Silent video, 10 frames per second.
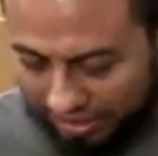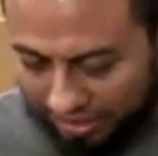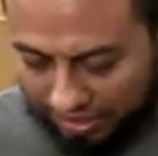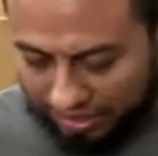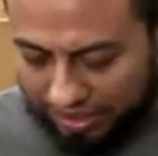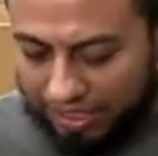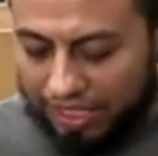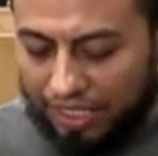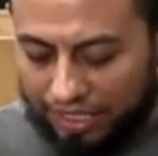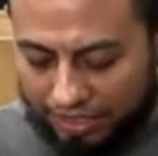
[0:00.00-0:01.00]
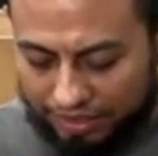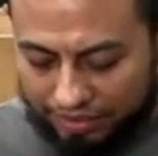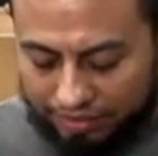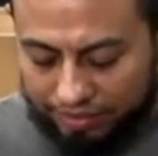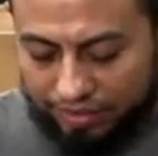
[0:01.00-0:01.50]

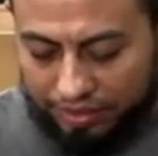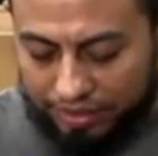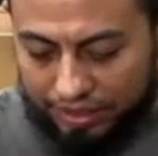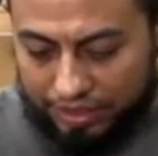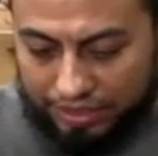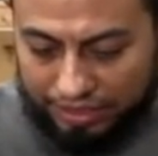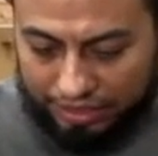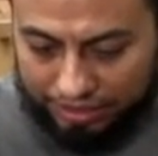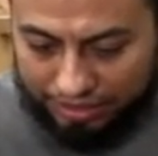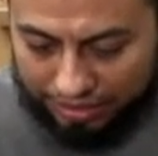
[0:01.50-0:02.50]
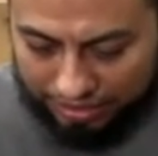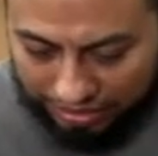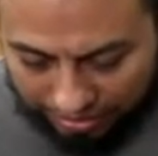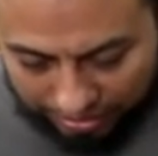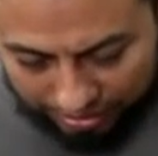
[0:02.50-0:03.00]

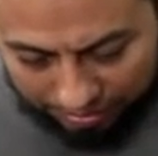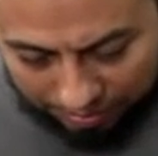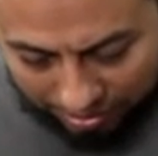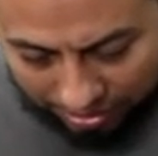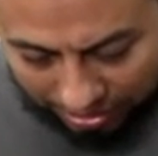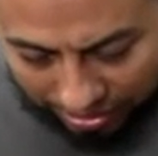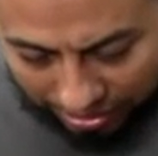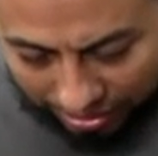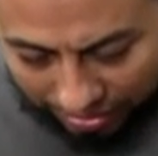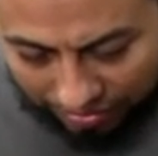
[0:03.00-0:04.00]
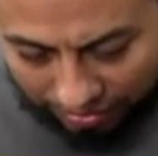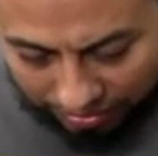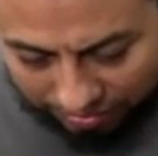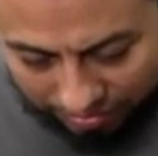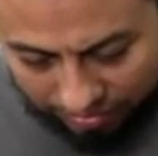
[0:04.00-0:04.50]

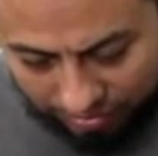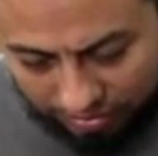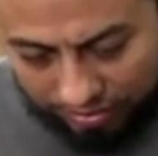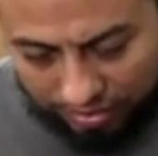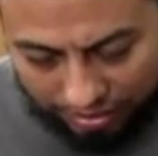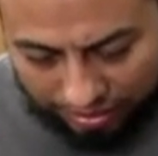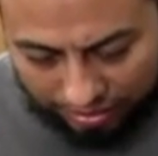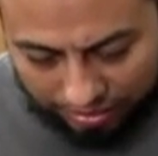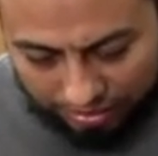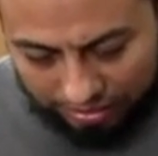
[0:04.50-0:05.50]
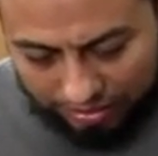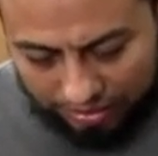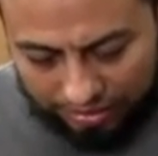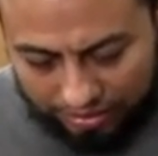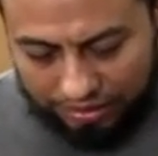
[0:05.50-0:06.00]

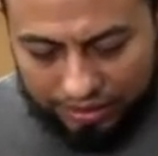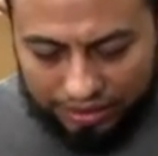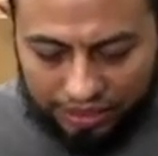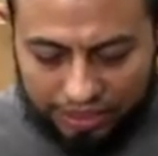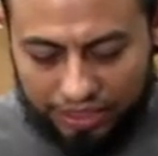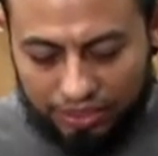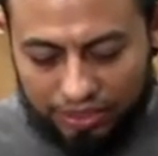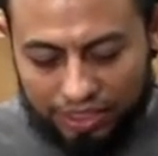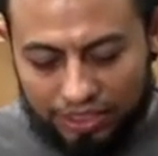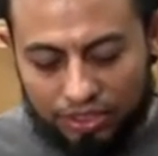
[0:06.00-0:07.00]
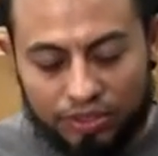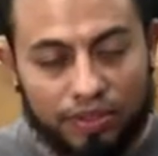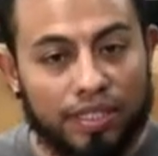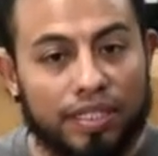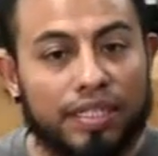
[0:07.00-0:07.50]

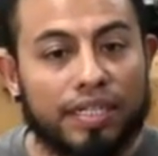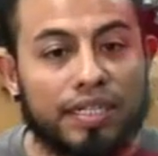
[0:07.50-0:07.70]
No words are spoken by the person on screen.